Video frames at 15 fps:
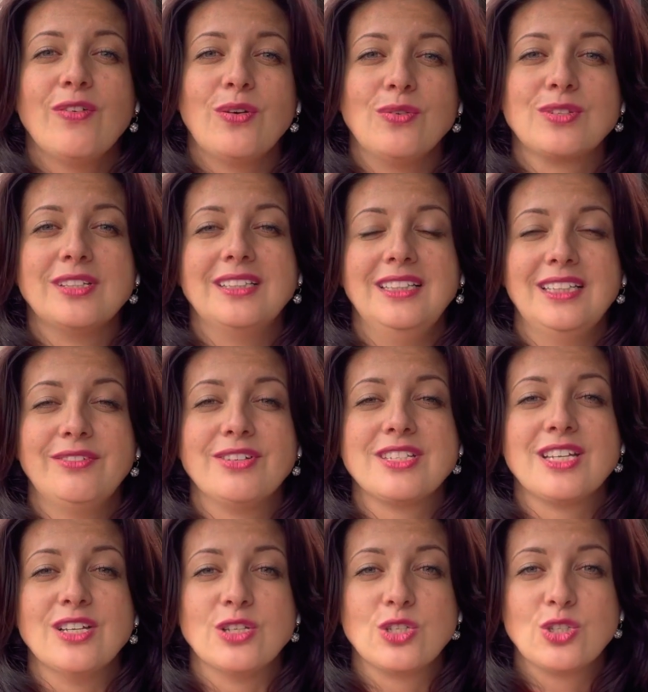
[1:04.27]
also
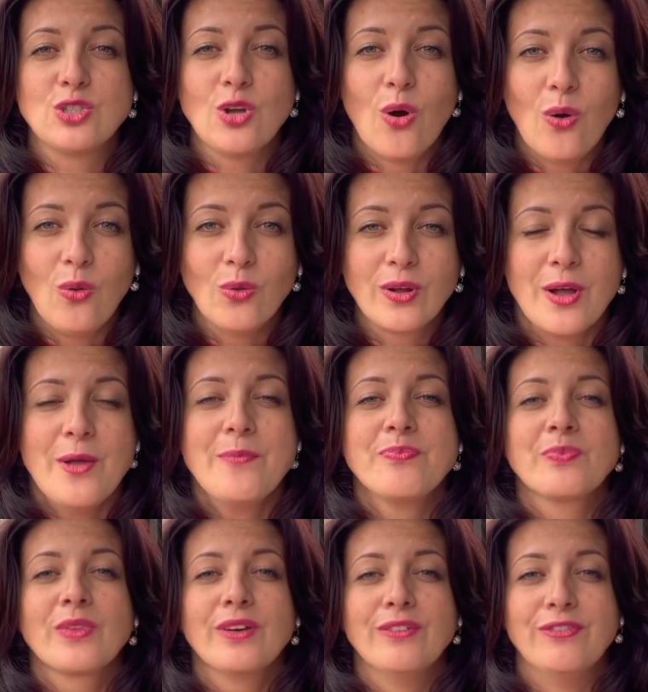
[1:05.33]
delivers his talk
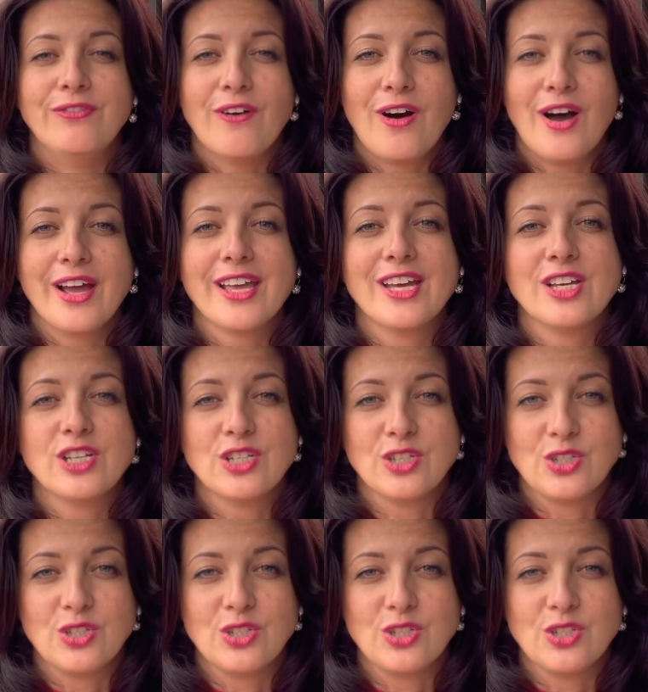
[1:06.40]
via